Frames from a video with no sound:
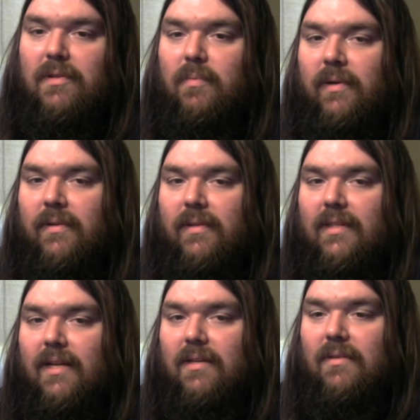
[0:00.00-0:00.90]
It's weird.
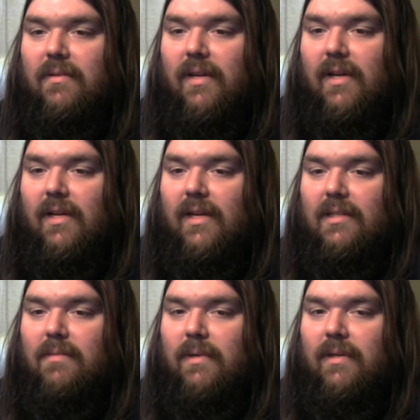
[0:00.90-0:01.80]
It's got two.
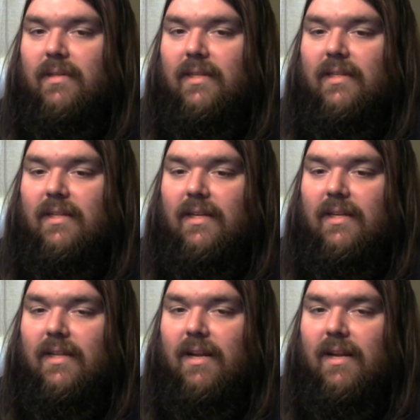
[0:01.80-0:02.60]
It's weird that uh,